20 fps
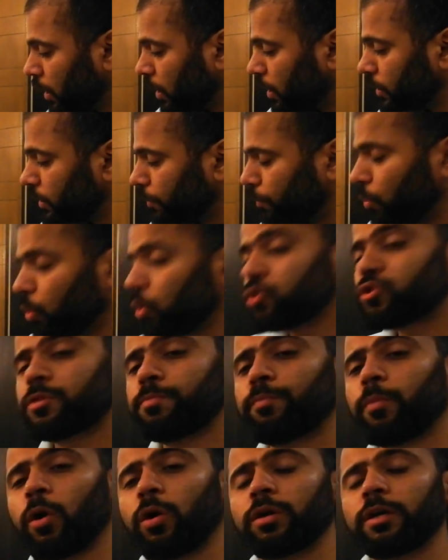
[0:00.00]
The most
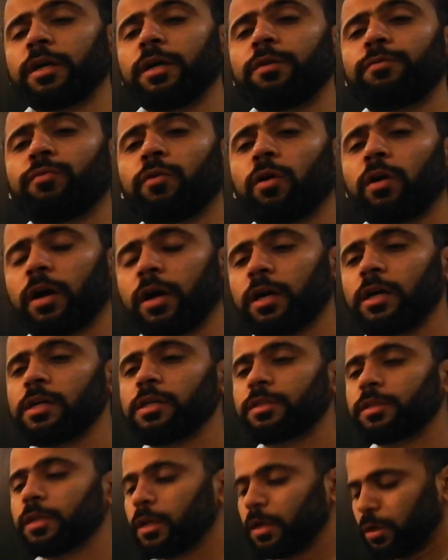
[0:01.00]
important for
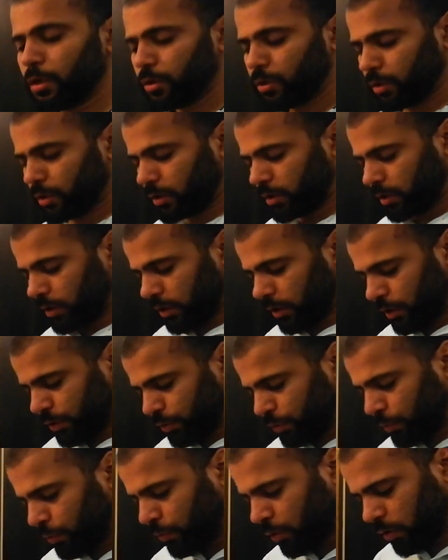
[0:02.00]
us
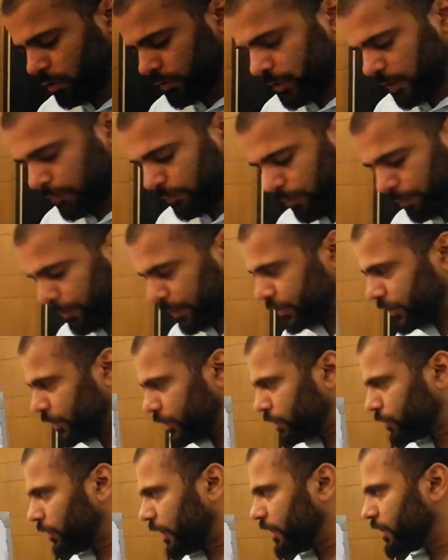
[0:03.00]
to counsel our
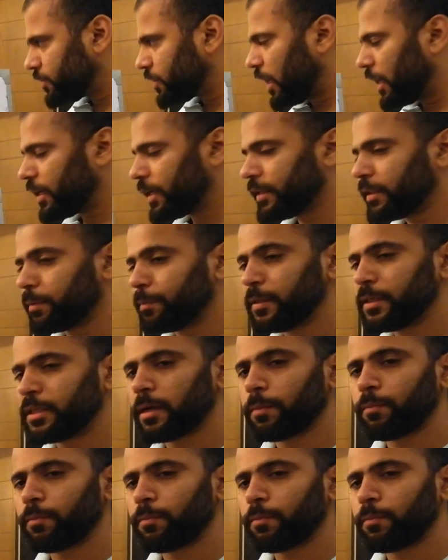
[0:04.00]
patients while starting the beta